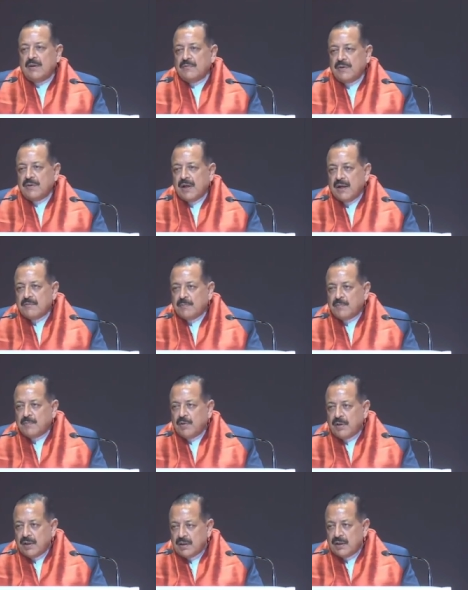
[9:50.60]
we have a
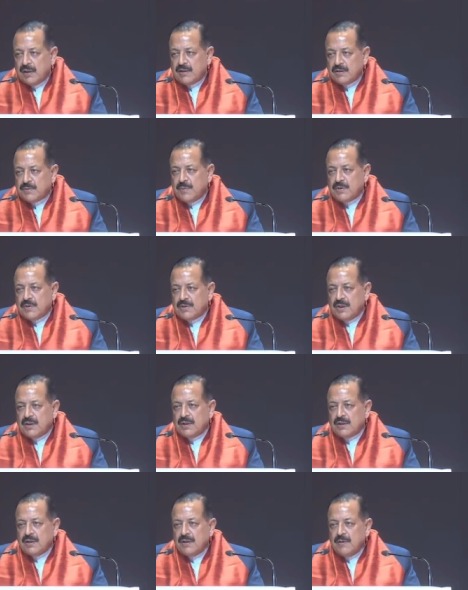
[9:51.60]
political
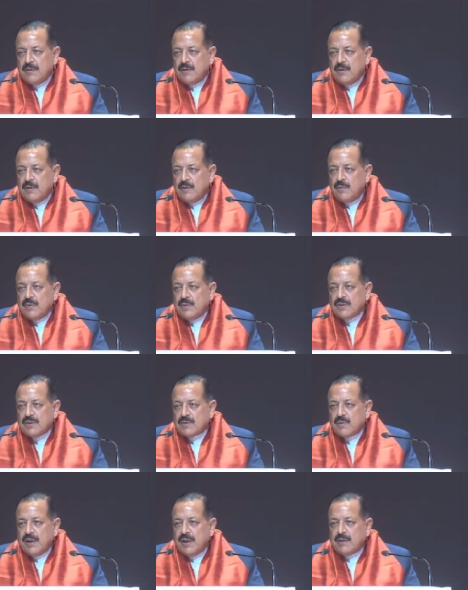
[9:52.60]
dispensation which is
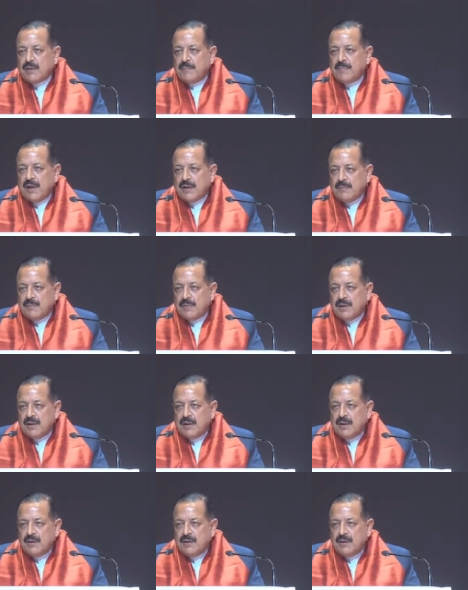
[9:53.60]
quite compatible,